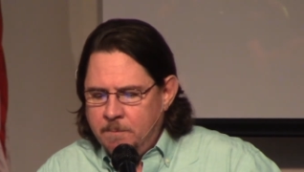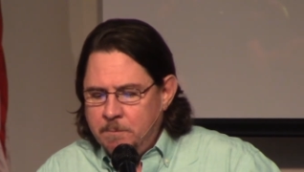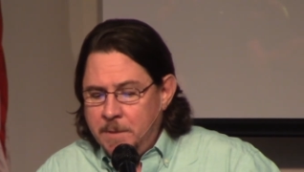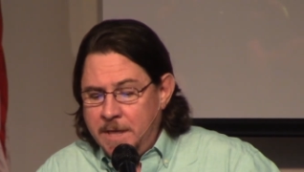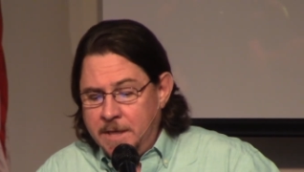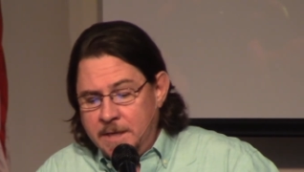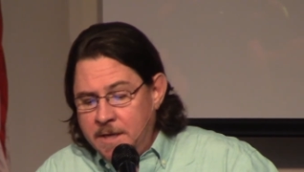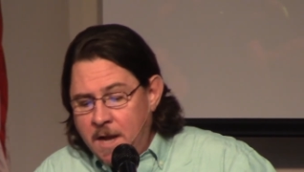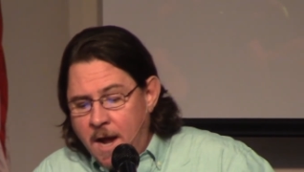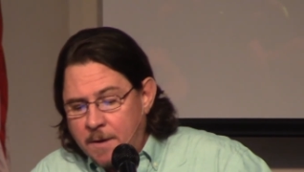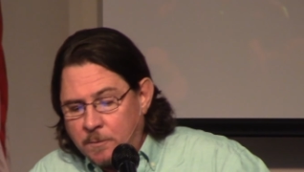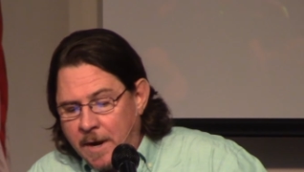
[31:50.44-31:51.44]
But He did
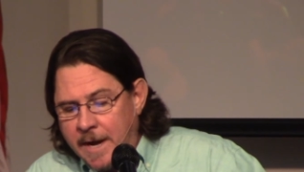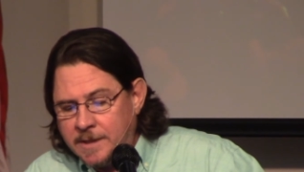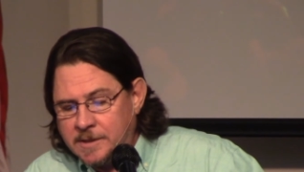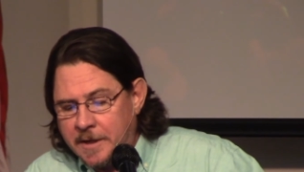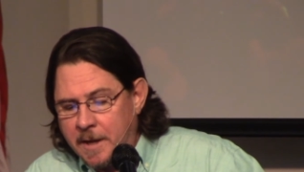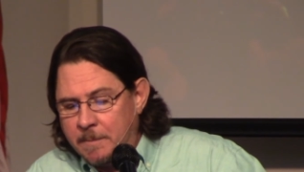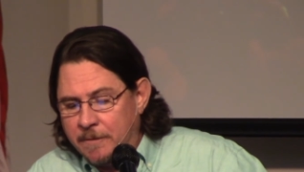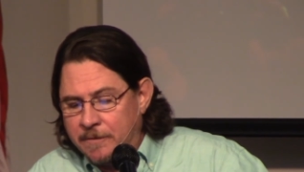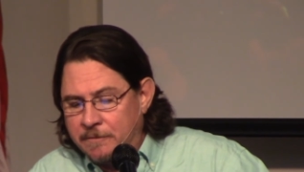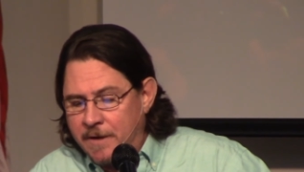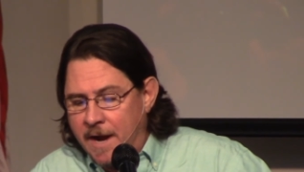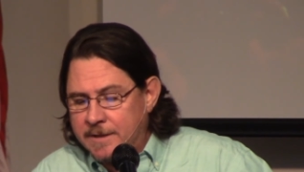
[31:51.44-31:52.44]
not raise Him if,
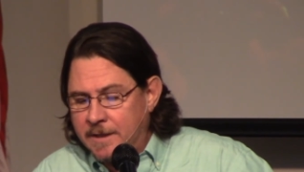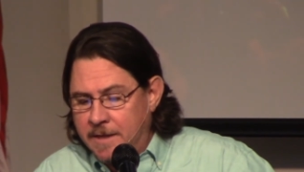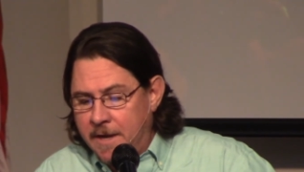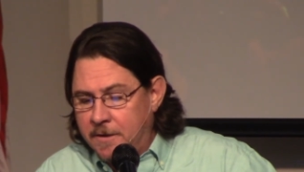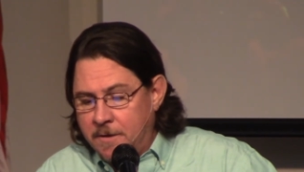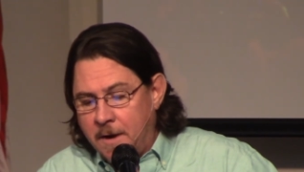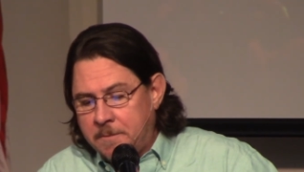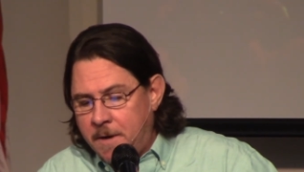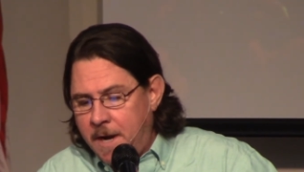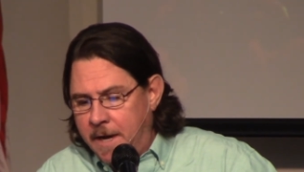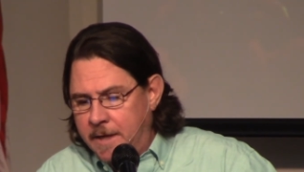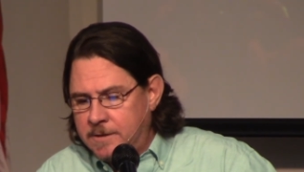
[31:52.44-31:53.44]
in fact, the dead are not
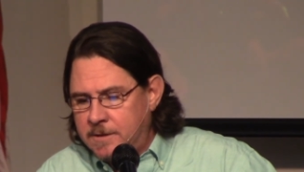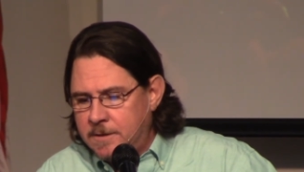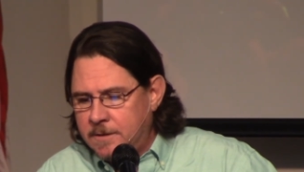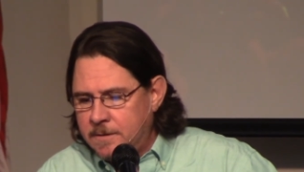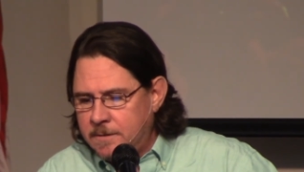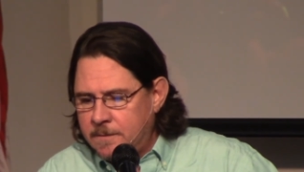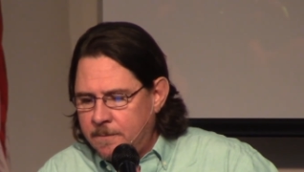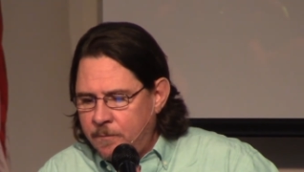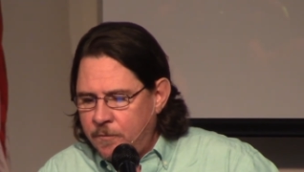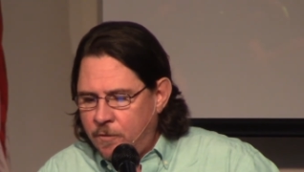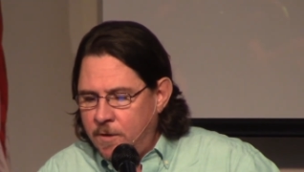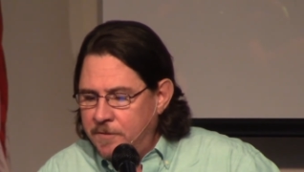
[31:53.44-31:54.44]
raised.
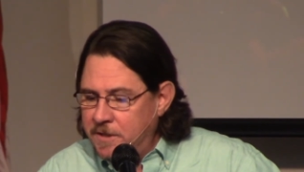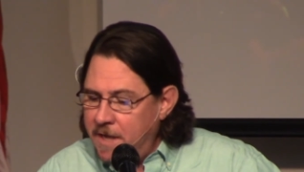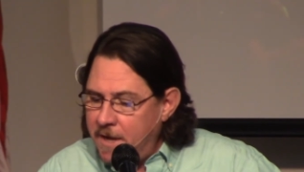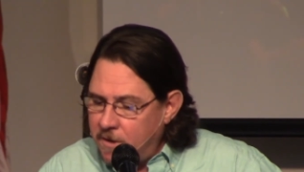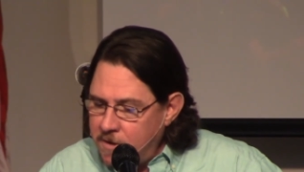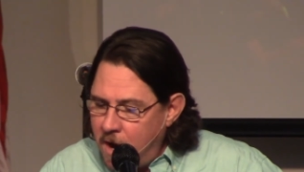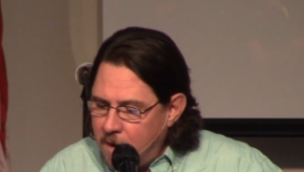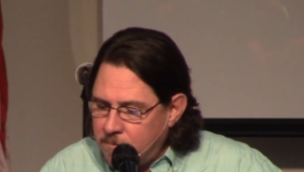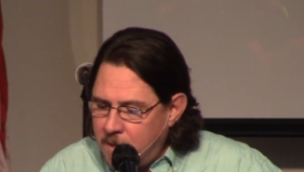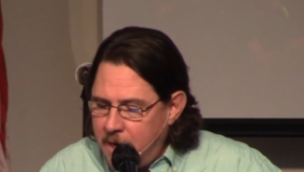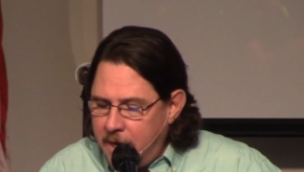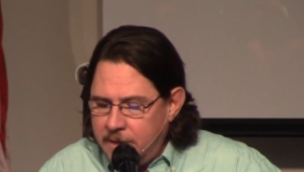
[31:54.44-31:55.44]
For if the dead are
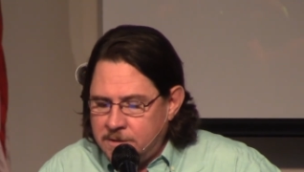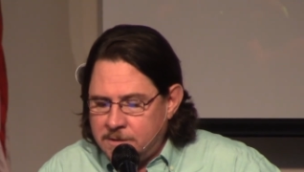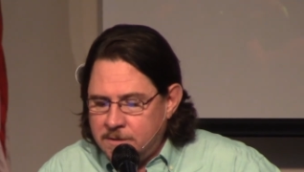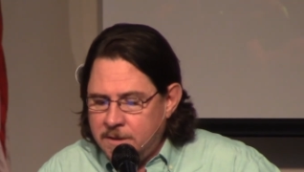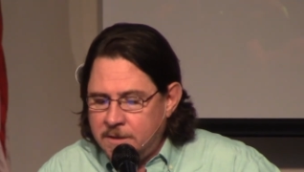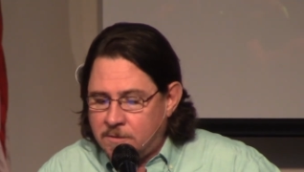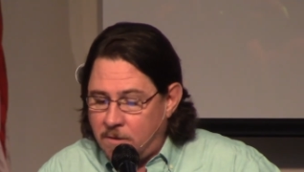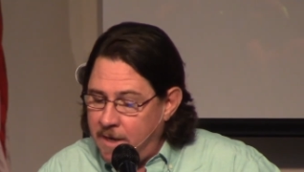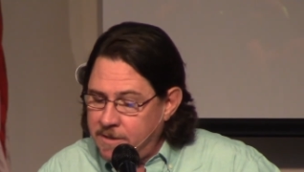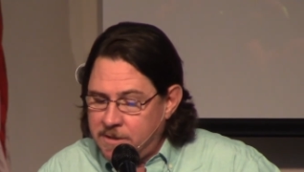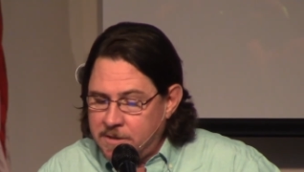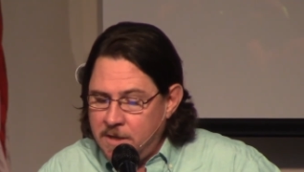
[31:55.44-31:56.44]
not raised, then
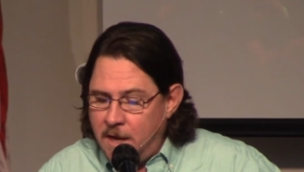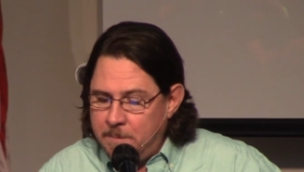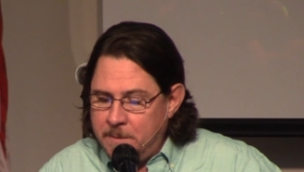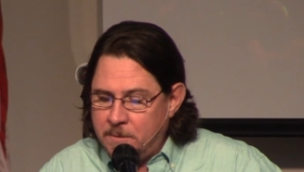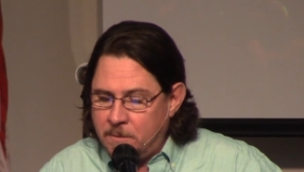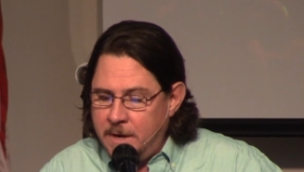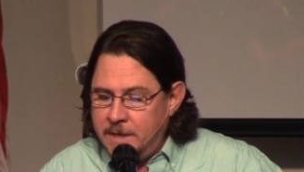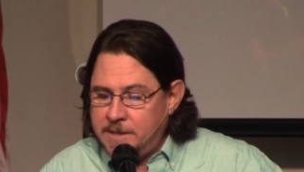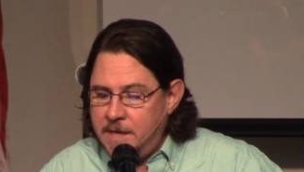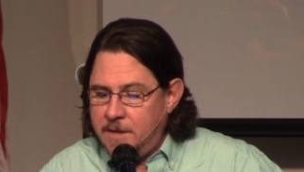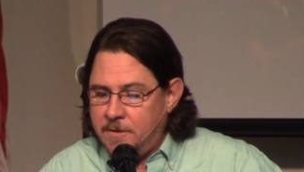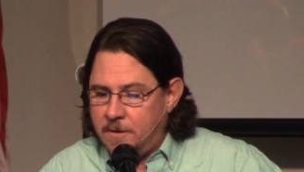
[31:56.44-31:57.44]
Christ has not been
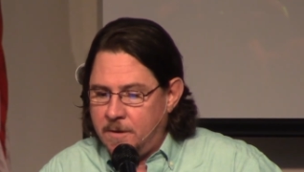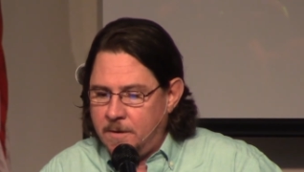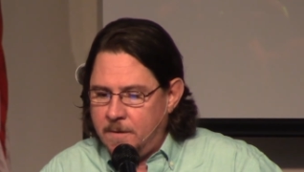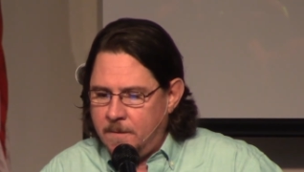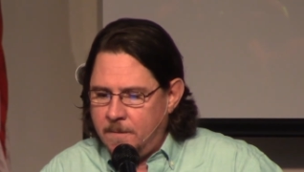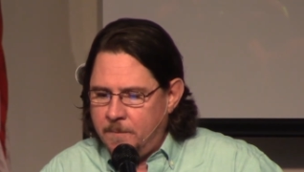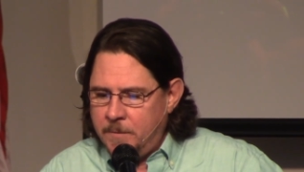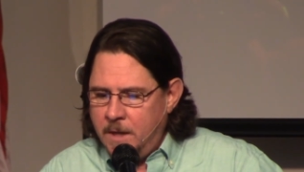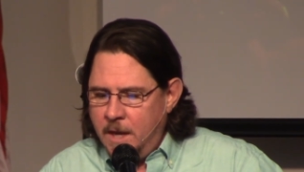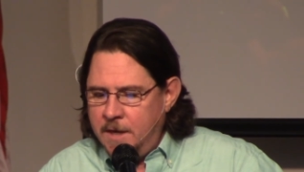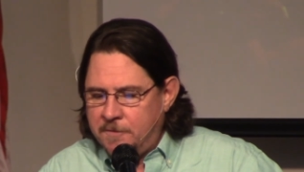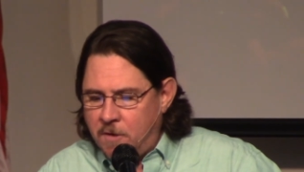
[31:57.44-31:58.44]
raised either.
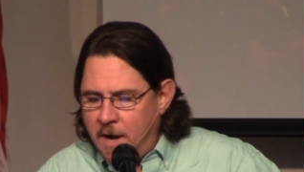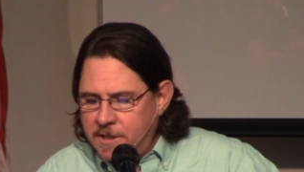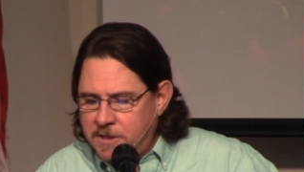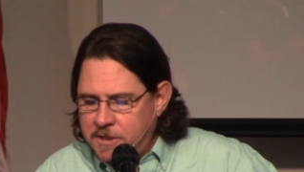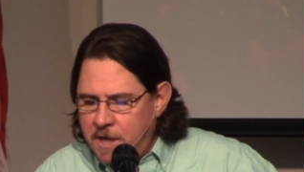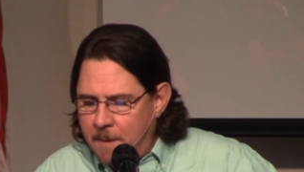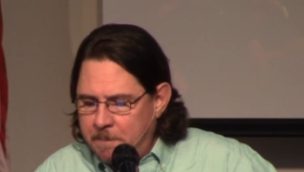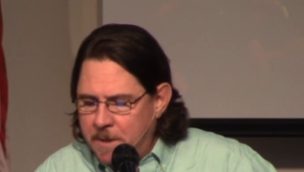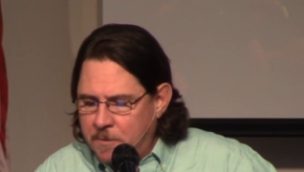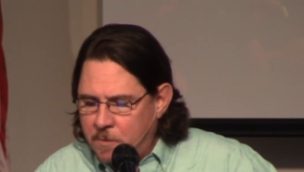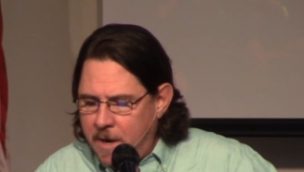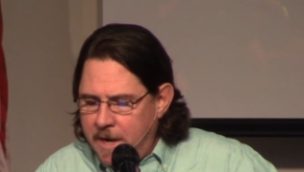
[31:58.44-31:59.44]
And if Christ has not
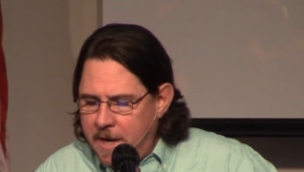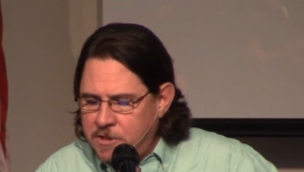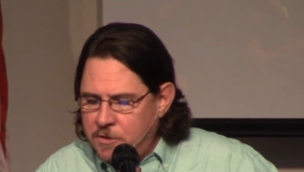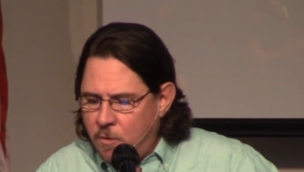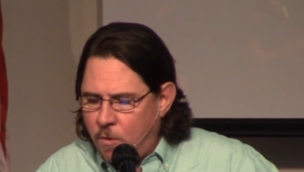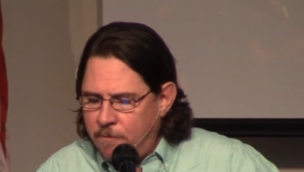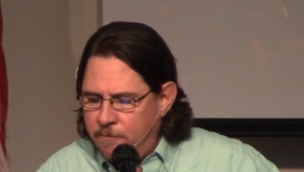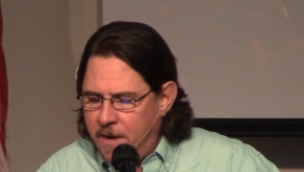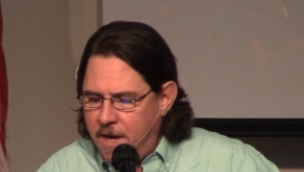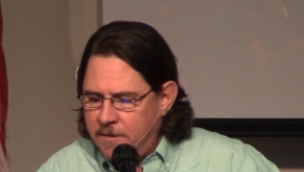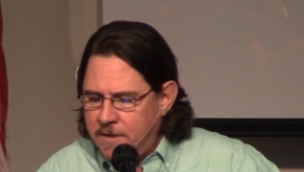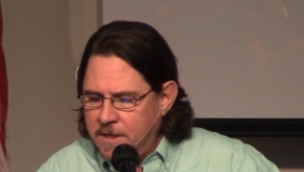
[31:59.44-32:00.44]
been raised, your
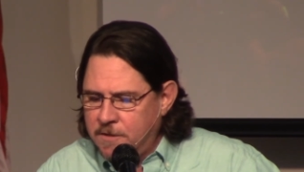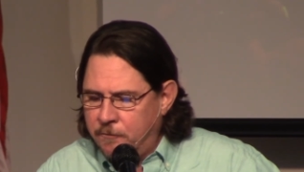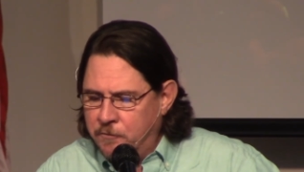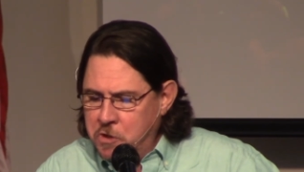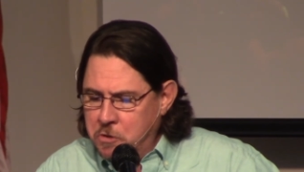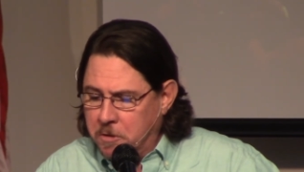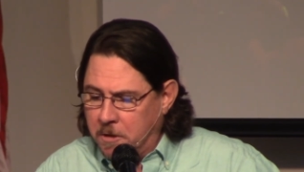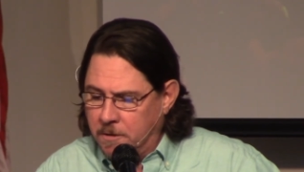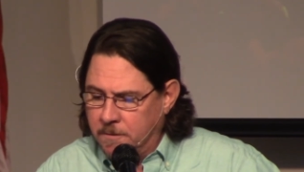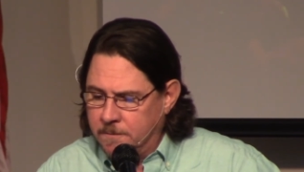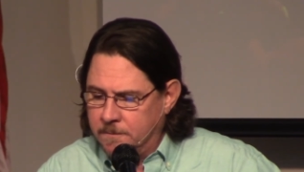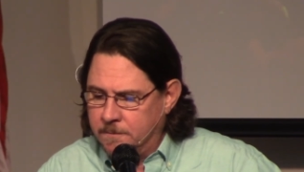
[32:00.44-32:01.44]
faith is
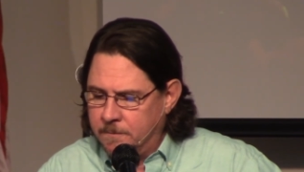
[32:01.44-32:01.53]
futile.